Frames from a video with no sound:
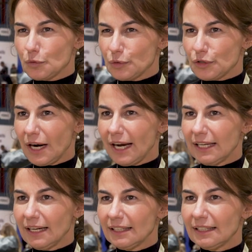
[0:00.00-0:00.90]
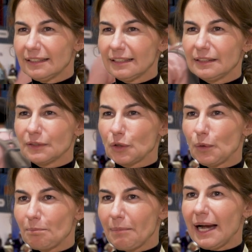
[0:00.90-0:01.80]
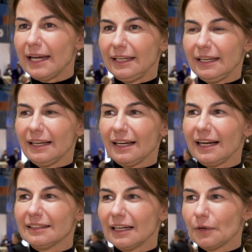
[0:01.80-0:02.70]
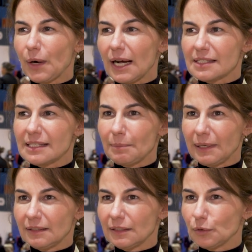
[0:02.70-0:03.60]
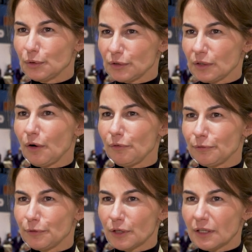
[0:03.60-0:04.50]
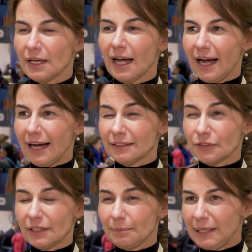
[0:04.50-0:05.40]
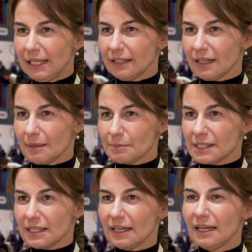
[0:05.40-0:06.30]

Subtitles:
2 trial that is combining adagrasib at the dose of 400 milligrams